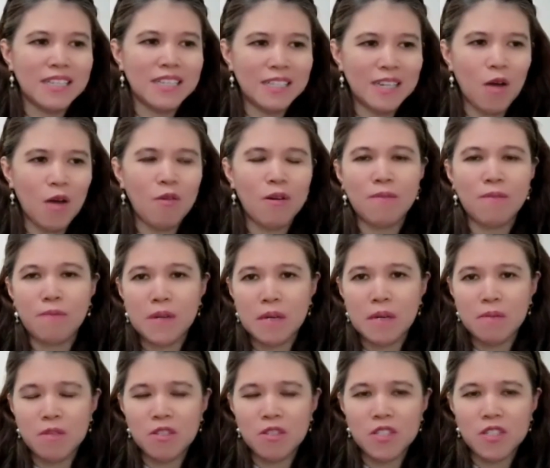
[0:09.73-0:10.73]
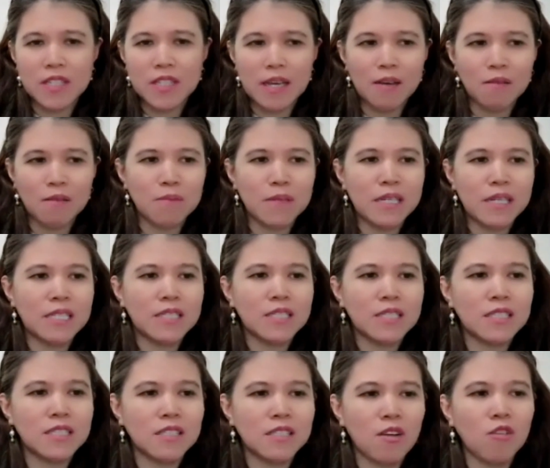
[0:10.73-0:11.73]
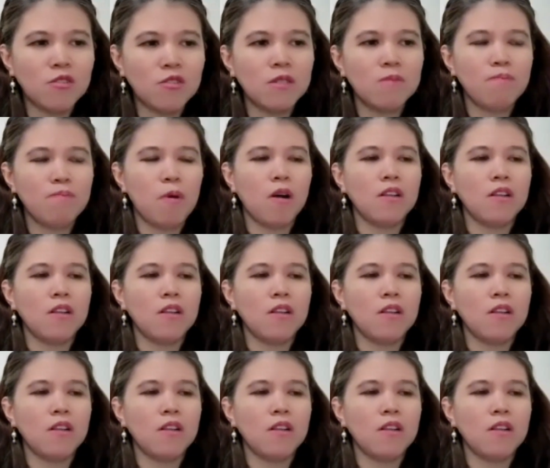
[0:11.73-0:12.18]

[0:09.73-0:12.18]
In our previous segment, Dr.